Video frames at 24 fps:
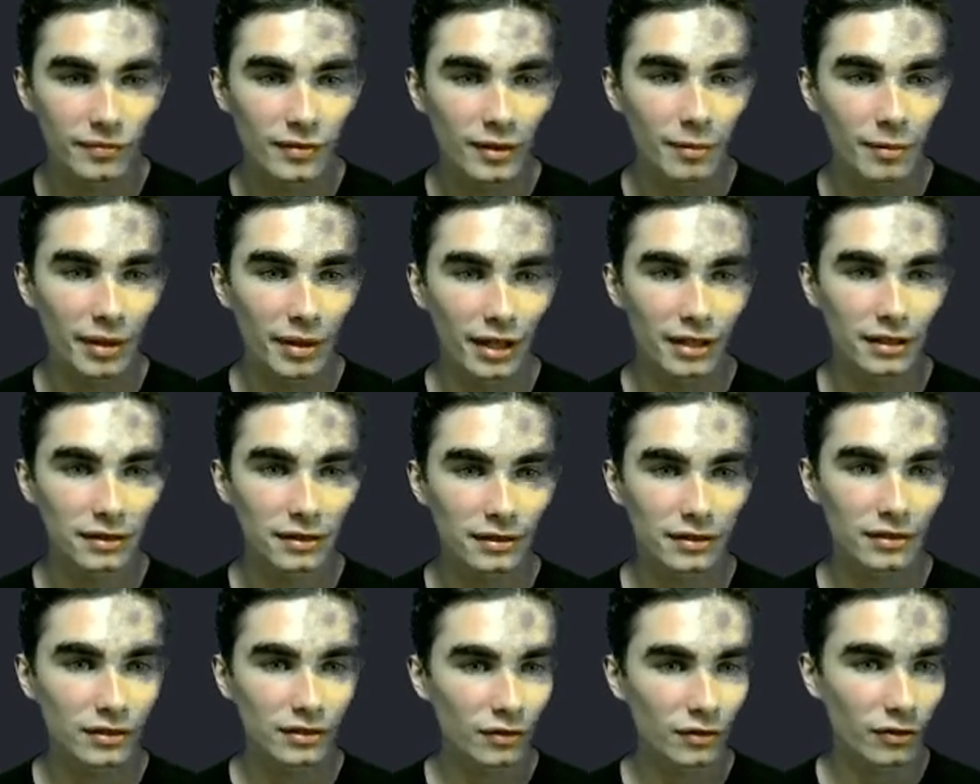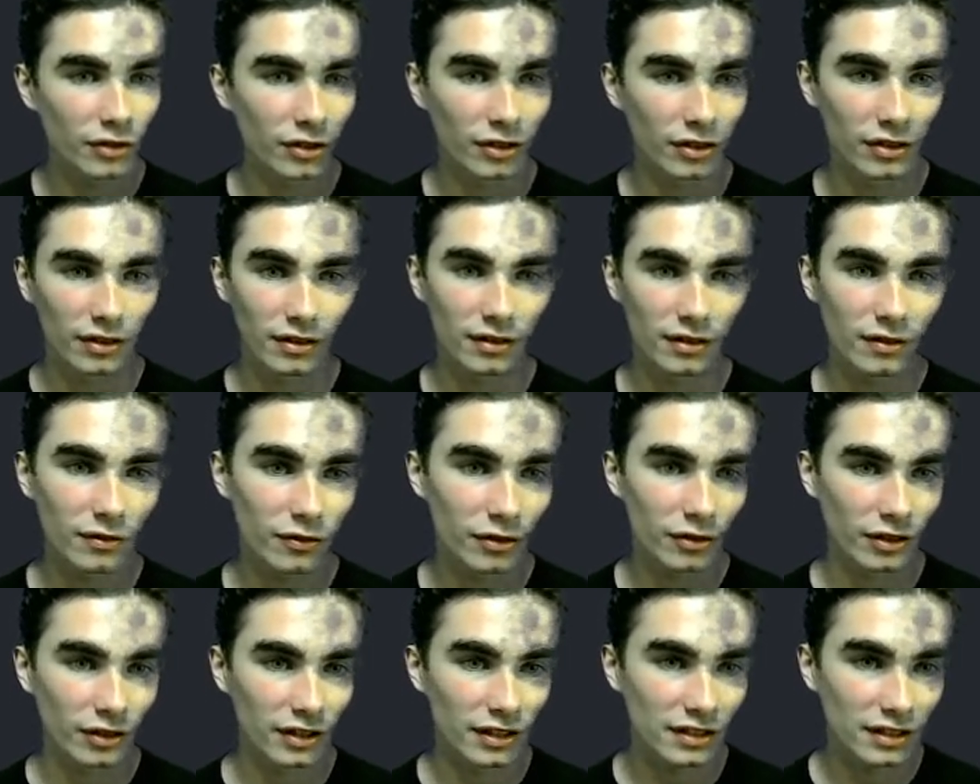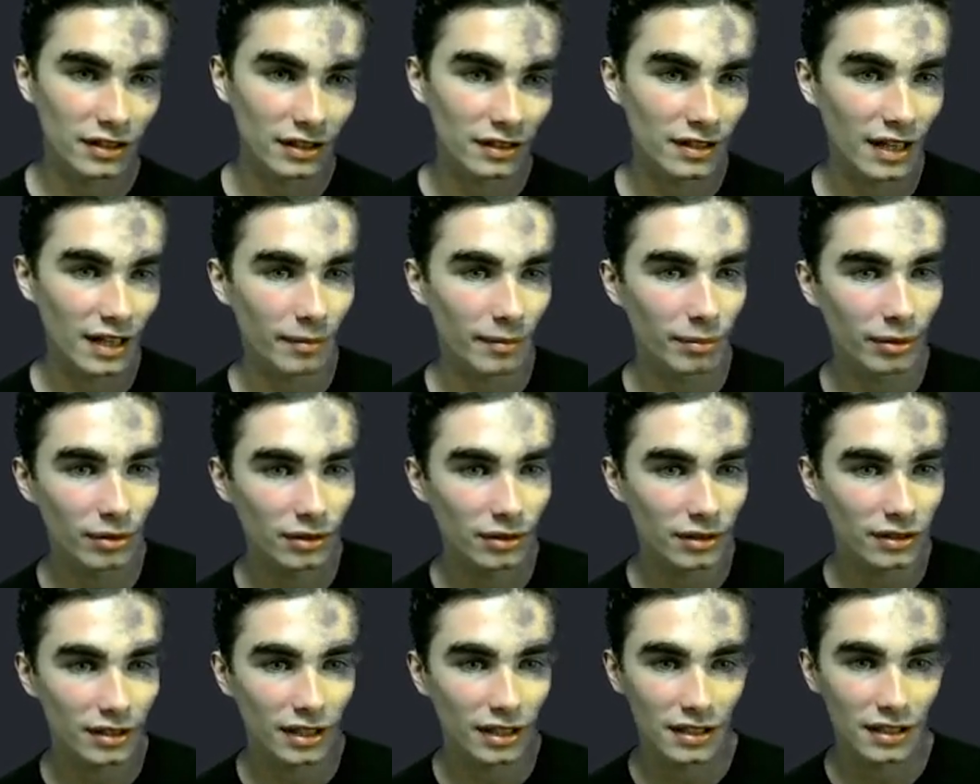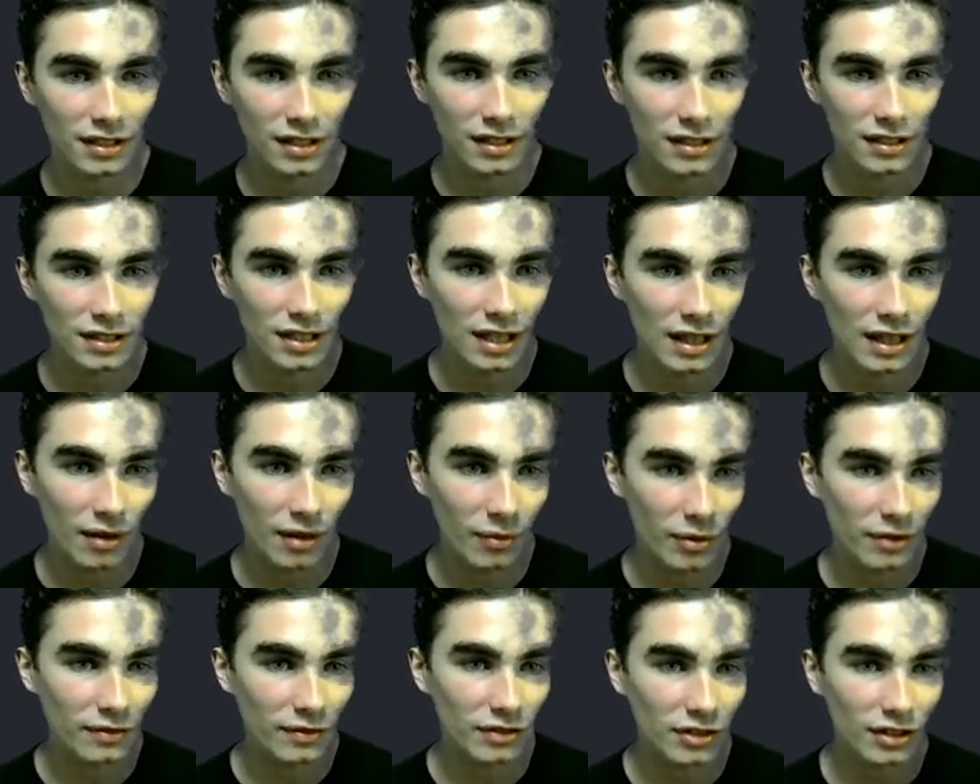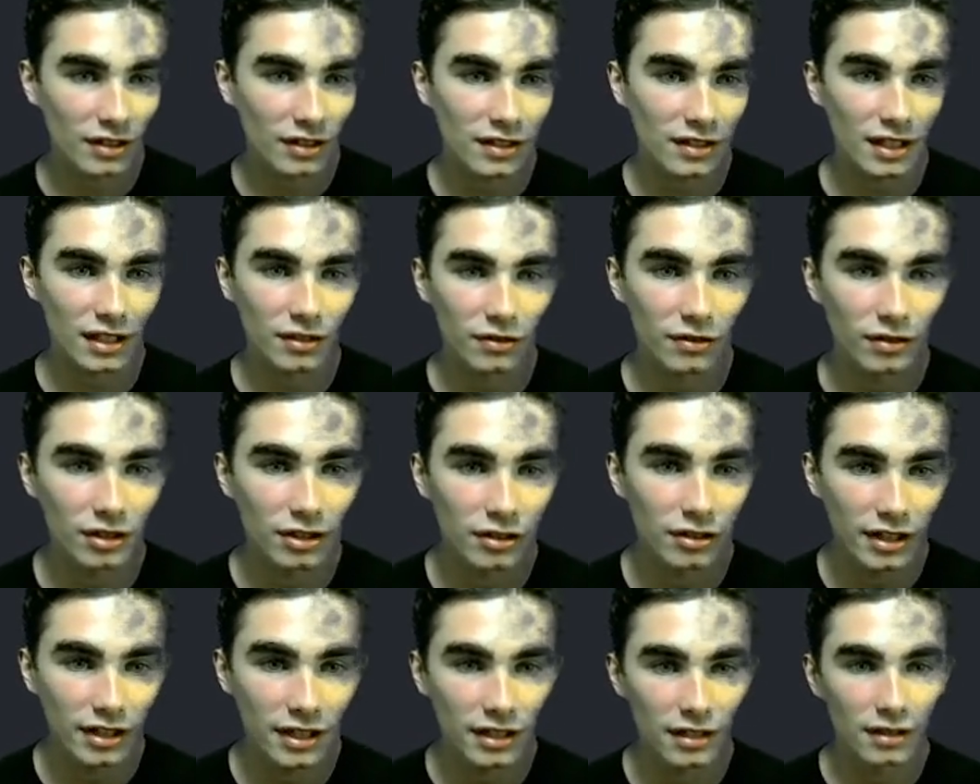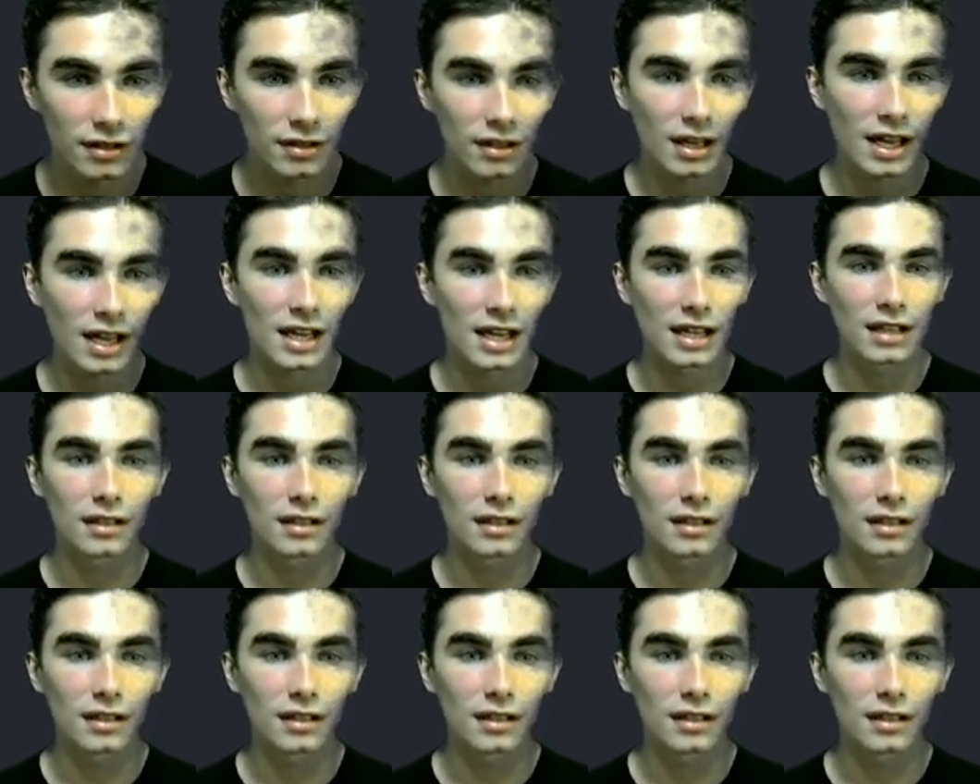But for this example, it's nice to see that we've successfully created a